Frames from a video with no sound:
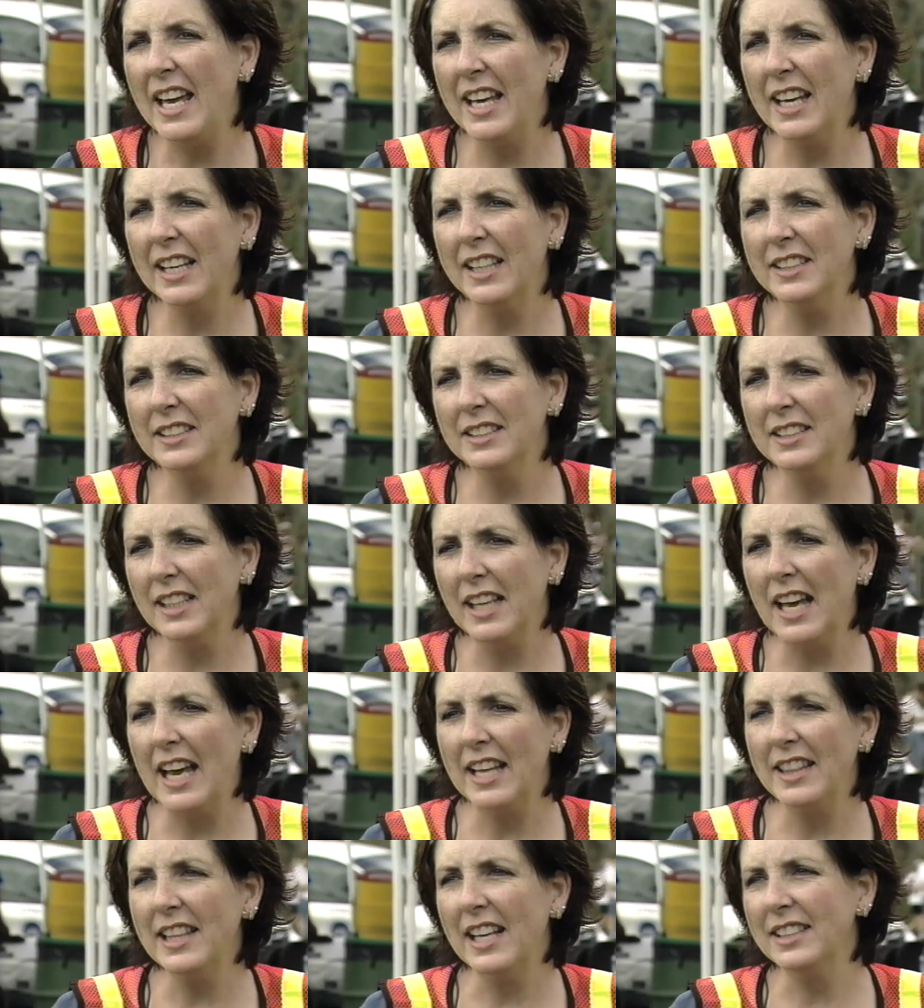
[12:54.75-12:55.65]
and
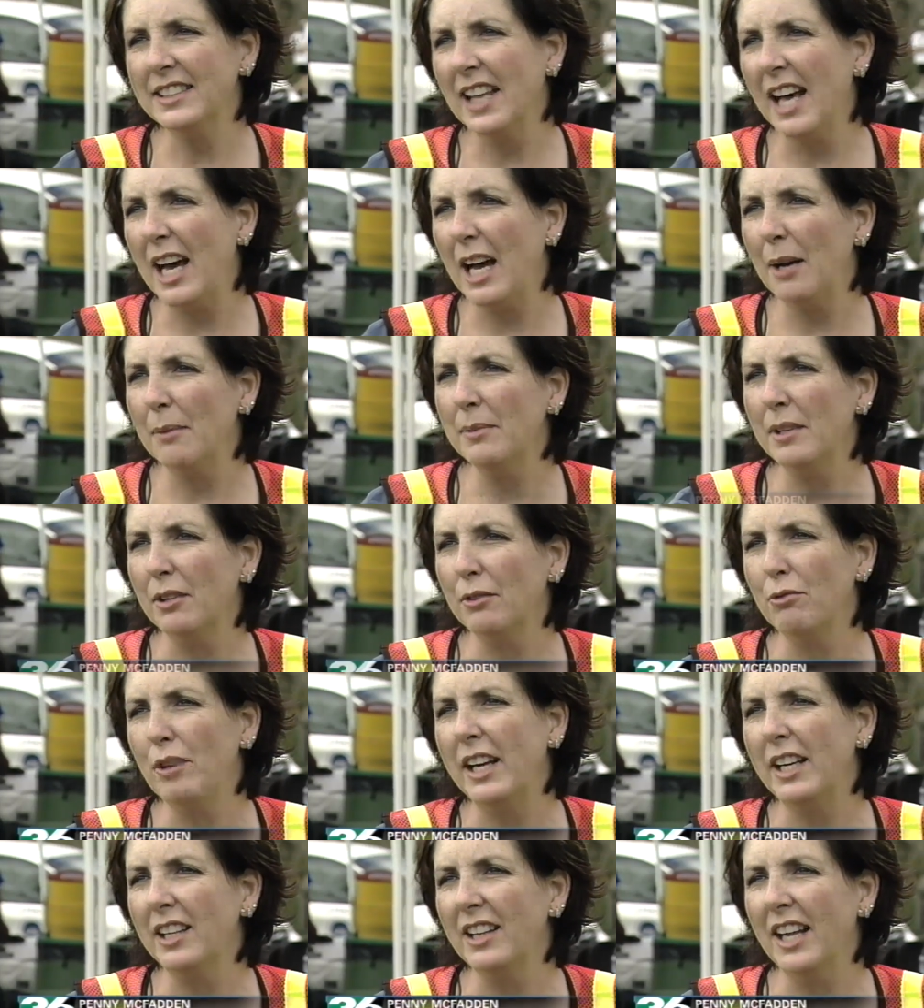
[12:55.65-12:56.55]
at that time the
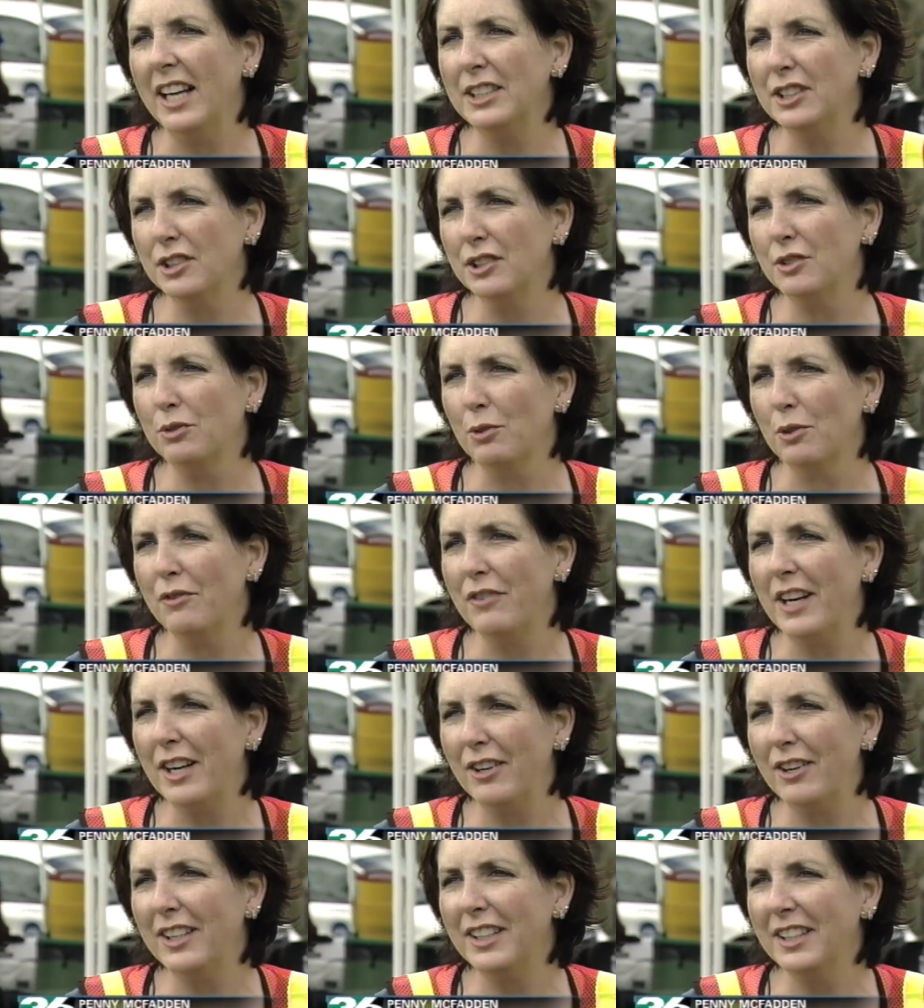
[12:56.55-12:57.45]
regulations were
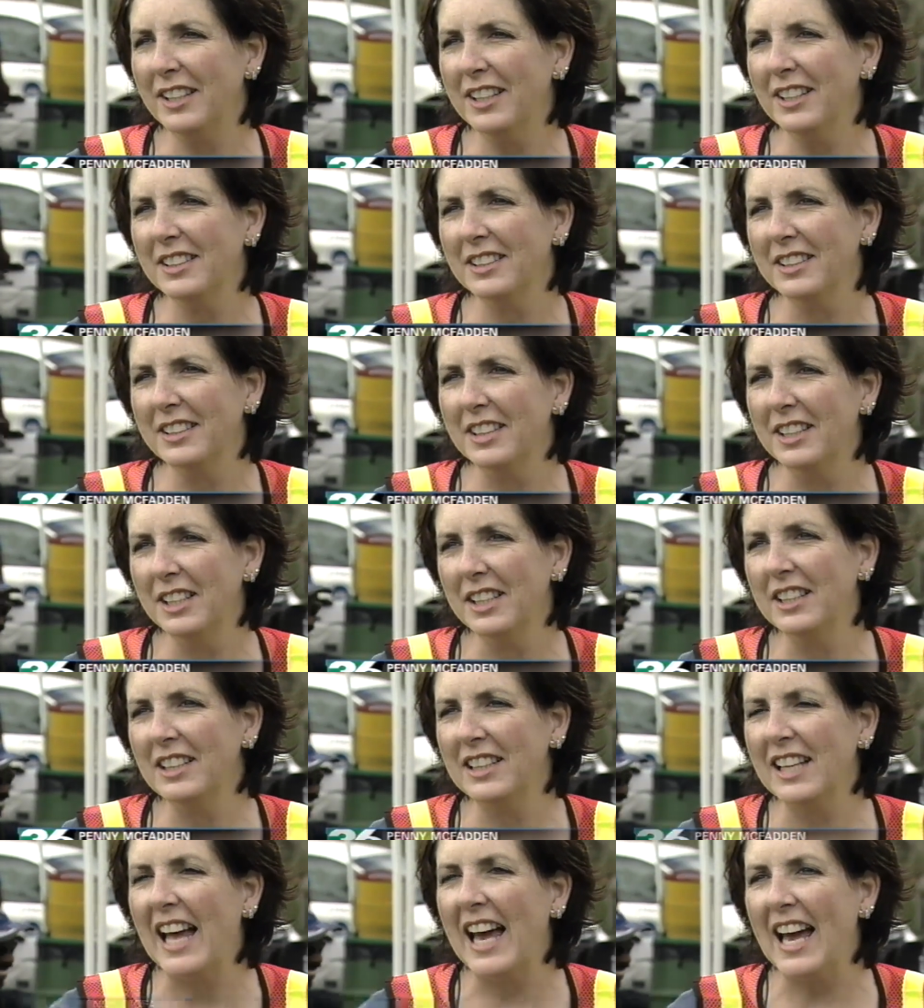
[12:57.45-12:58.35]
very
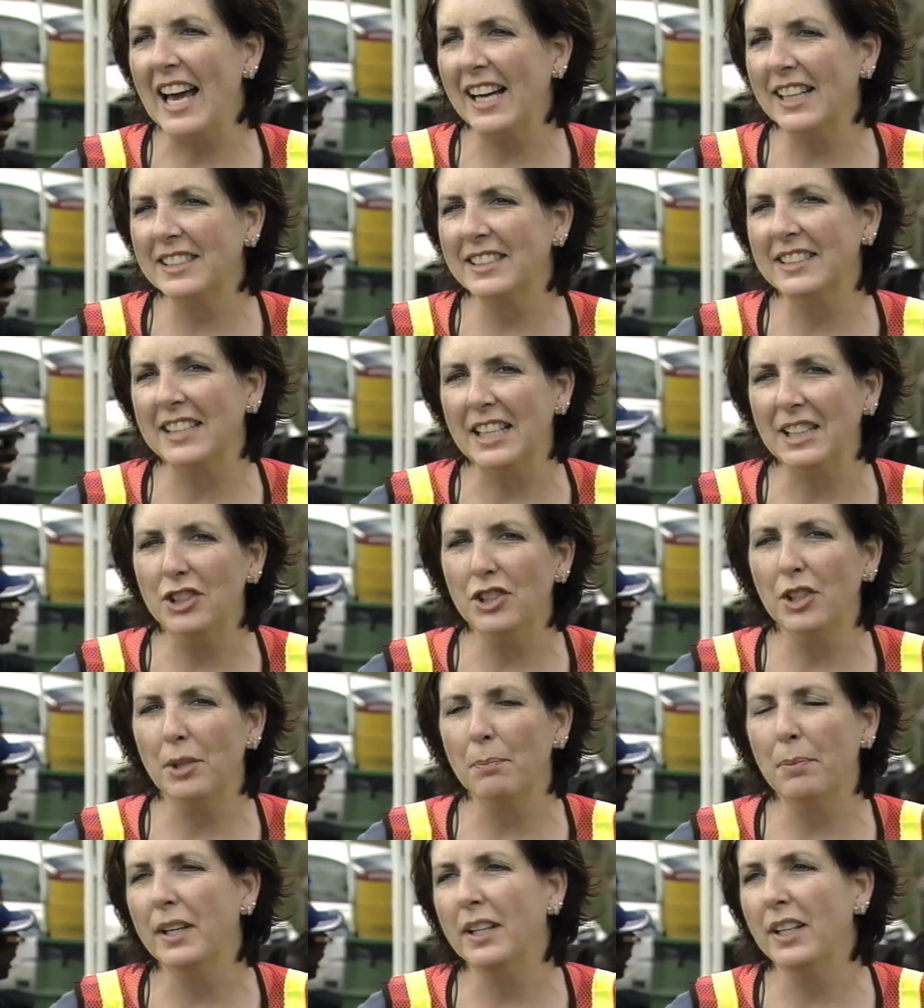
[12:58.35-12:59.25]
Lax, and
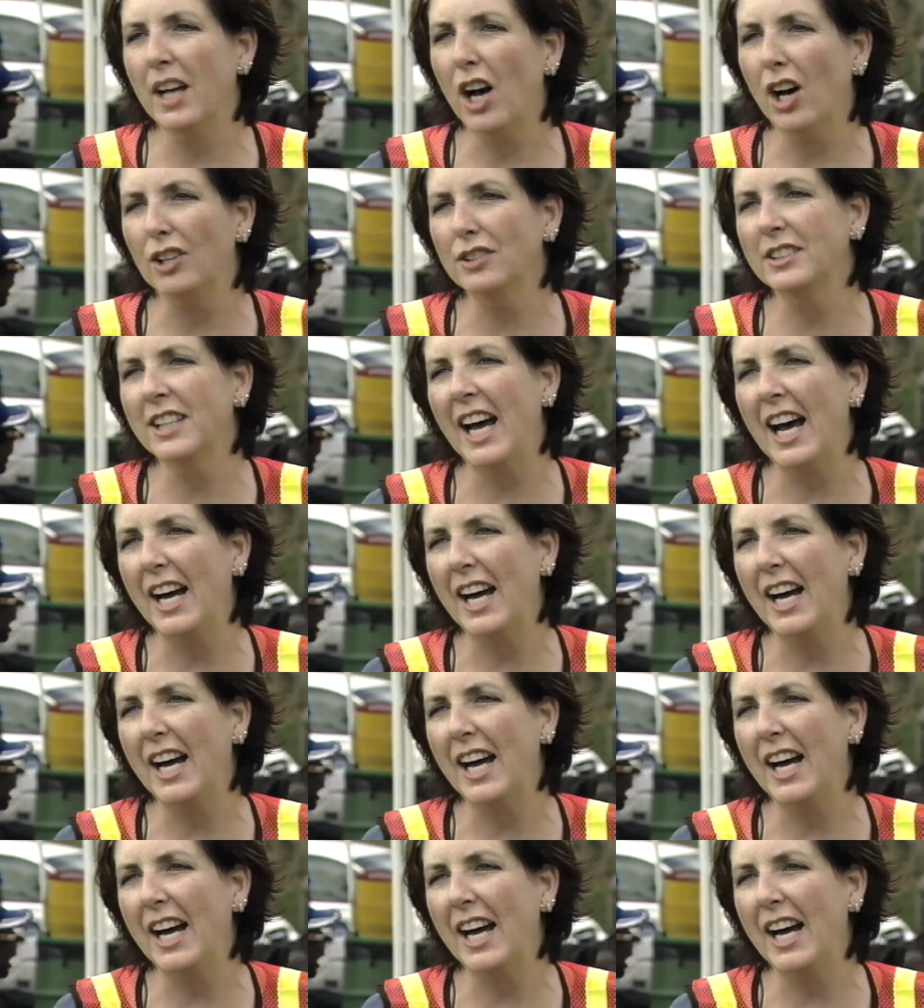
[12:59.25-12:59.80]
you could put whole